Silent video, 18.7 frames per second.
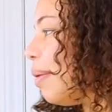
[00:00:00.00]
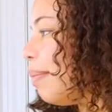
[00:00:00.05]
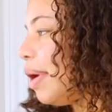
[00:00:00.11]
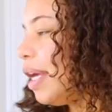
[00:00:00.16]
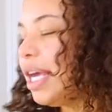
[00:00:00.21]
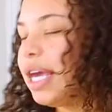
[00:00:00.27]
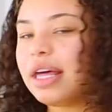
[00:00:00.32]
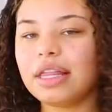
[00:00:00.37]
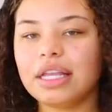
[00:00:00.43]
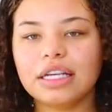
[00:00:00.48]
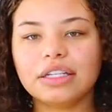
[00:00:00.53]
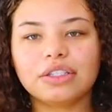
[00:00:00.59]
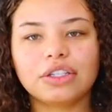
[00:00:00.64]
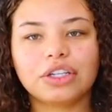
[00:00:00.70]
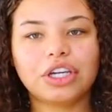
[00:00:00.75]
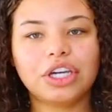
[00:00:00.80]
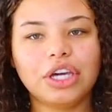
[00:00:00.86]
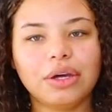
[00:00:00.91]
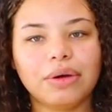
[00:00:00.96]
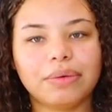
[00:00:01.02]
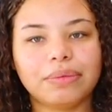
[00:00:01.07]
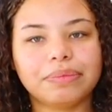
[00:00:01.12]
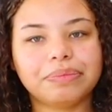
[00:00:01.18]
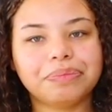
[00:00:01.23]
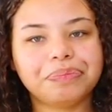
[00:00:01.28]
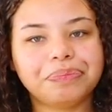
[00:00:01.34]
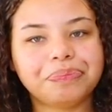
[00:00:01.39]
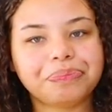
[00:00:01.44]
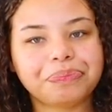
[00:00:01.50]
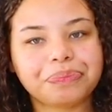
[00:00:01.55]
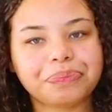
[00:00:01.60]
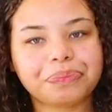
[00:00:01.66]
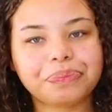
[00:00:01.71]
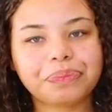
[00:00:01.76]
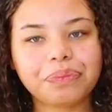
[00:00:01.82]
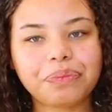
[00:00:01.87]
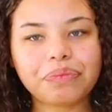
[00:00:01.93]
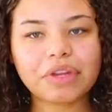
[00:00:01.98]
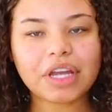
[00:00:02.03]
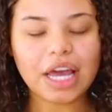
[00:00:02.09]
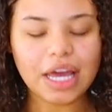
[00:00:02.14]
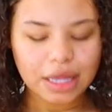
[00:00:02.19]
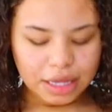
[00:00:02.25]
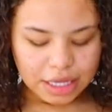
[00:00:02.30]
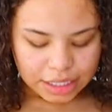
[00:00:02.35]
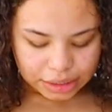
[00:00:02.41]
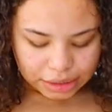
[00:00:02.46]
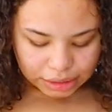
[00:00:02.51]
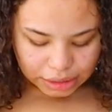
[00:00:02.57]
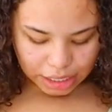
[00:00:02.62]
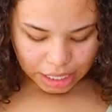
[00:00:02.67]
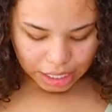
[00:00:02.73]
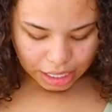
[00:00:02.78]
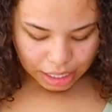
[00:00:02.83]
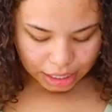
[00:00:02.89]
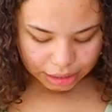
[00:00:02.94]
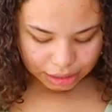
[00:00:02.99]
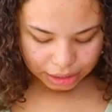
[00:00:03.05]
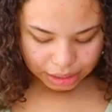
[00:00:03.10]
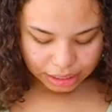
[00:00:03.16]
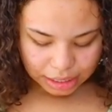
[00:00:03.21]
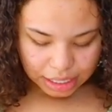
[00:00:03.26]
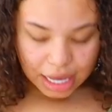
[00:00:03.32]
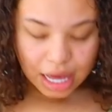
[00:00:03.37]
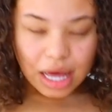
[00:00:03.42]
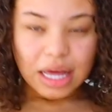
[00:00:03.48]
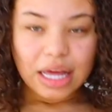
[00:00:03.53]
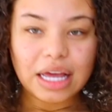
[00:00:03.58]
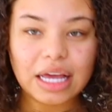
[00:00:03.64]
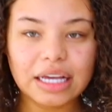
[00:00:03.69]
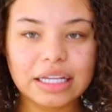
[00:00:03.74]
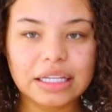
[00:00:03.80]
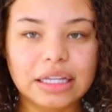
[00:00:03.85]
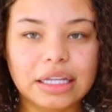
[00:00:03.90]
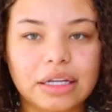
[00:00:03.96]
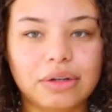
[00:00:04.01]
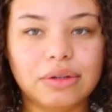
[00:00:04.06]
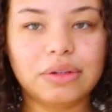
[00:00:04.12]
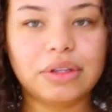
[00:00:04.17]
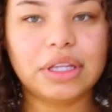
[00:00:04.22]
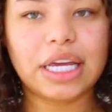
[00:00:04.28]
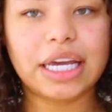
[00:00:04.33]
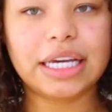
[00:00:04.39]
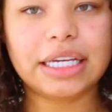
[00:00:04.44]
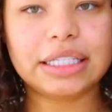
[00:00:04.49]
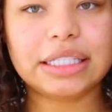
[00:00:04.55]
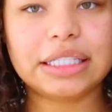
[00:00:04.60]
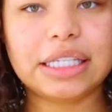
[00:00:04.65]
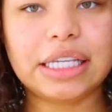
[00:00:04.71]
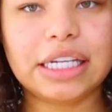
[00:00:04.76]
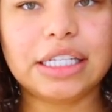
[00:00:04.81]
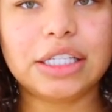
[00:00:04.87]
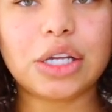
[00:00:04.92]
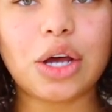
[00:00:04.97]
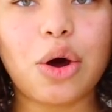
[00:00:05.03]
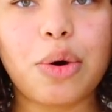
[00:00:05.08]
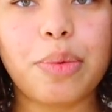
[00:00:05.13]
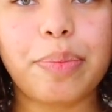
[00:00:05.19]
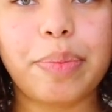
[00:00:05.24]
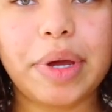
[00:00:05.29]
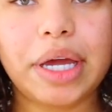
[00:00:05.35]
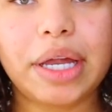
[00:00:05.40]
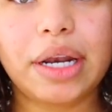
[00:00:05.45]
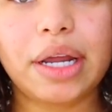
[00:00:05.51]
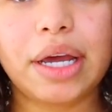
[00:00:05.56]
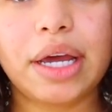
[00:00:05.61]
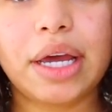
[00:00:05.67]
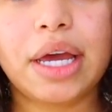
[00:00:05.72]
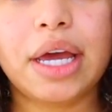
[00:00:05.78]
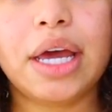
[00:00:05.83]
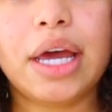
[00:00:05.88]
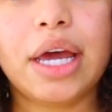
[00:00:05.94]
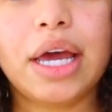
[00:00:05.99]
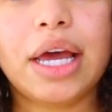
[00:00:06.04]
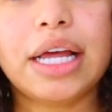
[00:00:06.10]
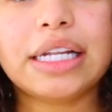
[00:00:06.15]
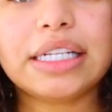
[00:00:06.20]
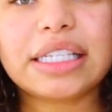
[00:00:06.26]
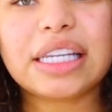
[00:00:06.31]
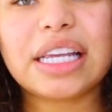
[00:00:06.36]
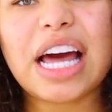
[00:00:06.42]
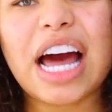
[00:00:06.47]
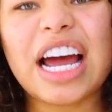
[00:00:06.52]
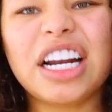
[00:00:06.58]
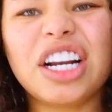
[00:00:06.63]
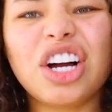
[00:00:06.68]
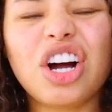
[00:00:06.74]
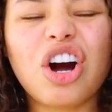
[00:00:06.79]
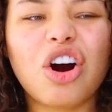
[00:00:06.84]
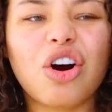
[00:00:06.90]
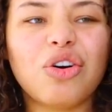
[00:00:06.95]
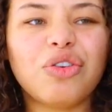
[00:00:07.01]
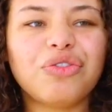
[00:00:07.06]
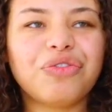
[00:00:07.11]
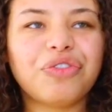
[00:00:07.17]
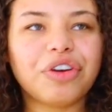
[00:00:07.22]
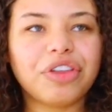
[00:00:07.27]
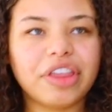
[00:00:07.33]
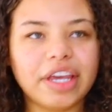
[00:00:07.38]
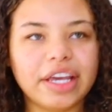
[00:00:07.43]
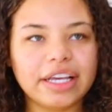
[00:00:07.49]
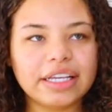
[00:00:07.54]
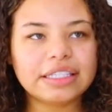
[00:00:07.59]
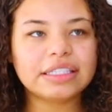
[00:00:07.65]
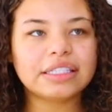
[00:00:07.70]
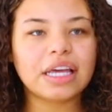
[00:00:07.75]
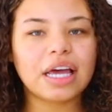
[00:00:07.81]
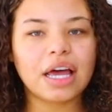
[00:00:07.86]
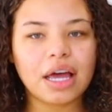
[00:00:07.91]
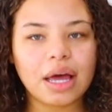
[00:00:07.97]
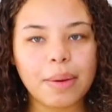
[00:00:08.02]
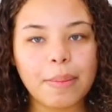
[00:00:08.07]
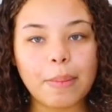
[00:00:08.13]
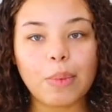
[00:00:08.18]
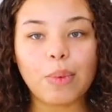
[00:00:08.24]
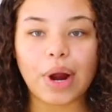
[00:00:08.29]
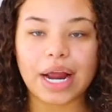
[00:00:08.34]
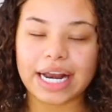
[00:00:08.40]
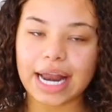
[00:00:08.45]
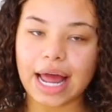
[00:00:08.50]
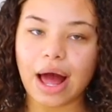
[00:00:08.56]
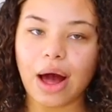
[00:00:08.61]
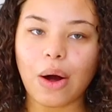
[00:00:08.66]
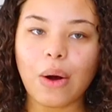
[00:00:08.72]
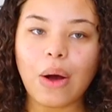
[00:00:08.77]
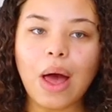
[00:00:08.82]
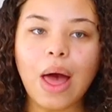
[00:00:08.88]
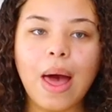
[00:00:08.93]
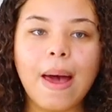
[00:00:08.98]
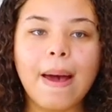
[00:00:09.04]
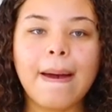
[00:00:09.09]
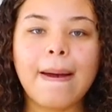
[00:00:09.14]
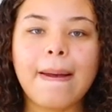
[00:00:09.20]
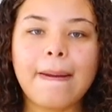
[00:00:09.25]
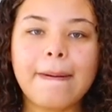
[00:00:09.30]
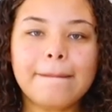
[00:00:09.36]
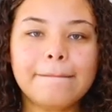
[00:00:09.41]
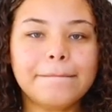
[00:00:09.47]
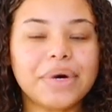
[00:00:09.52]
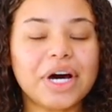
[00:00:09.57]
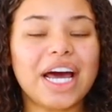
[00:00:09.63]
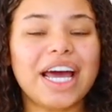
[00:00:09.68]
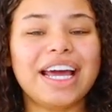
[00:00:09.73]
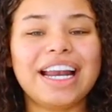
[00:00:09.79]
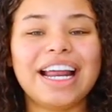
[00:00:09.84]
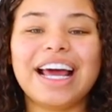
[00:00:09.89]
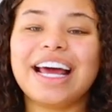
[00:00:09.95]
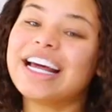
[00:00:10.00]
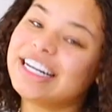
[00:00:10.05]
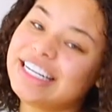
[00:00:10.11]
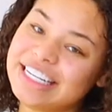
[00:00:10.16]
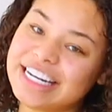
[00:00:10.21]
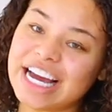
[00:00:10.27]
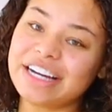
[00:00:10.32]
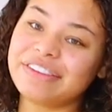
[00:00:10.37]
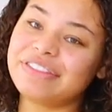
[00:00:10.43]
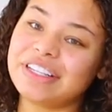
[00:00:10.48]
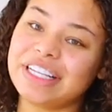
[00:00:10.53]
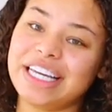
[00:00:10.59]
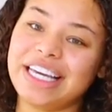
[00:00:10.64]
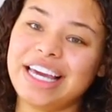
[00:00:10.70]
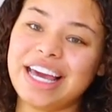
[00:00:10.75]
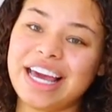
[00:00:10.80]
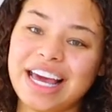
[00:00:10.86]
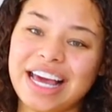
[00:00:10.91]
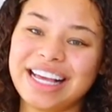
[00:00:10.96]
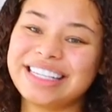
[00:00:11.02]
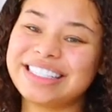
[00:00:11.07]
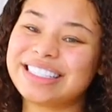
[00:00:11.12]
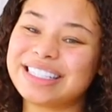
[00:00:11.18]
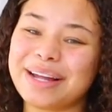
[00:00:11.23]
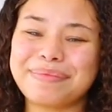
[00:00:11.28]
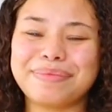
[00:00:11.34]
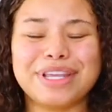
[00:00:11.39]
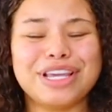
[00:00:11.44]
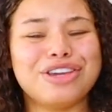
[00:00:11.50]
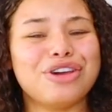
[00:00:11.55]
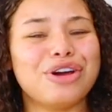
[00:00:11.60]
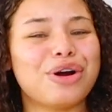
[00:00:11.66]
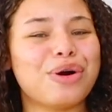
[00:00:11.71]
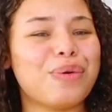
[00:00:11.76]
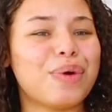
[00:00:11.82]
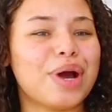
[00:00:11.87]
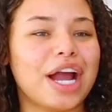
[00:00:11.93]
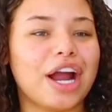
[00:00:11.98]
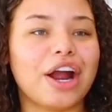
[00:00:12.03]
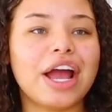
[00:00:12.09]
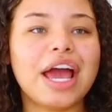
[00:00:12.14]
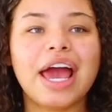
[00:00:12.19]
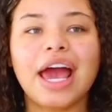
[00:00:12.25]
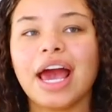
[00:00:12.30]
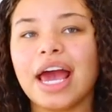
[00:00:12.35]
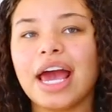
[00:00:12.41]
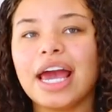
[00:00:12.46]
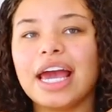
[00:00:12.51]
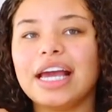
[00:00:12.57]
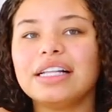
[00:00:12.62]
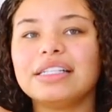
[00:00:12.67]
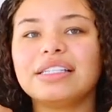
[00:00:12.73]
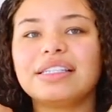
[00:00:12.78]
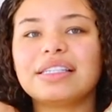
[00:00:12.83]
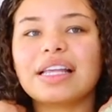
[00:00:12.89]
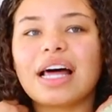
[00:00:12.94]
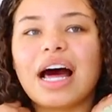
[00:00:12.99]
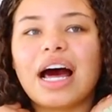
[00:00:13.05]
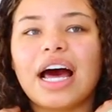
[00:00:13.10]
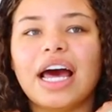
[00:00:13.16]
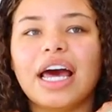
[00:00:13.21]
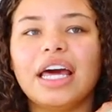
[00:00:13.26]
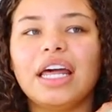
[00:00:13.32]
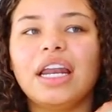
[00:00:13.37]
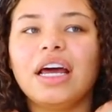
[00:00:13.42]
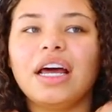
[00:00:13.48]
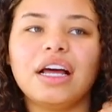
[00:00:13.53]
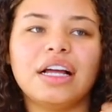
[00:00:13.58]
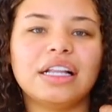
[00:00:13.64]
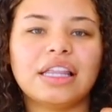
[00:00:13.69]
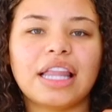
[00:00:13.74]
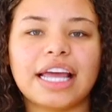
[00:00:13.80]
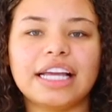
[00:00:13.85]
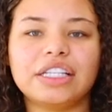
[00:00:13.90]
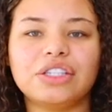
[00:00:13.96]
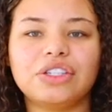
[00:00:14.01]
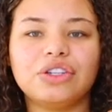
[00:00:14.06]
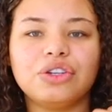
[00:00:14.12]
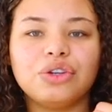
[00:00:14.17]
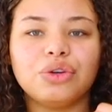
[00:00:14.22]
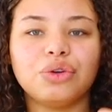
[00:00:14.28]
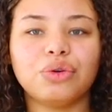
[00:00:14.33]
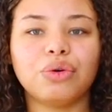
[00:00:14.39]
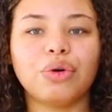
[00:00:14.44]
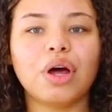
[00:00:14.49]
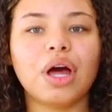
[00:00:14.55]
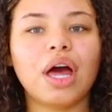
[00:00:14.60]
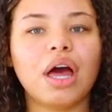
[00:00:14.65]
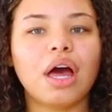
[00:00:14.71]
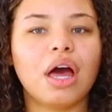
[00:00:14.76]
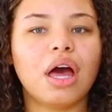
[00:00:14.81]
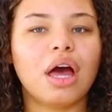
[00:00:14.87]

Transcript: But yeah, these are cute. And this little thing slits open. It's kind of cold for this right now, but definitely something you could wear inside, like to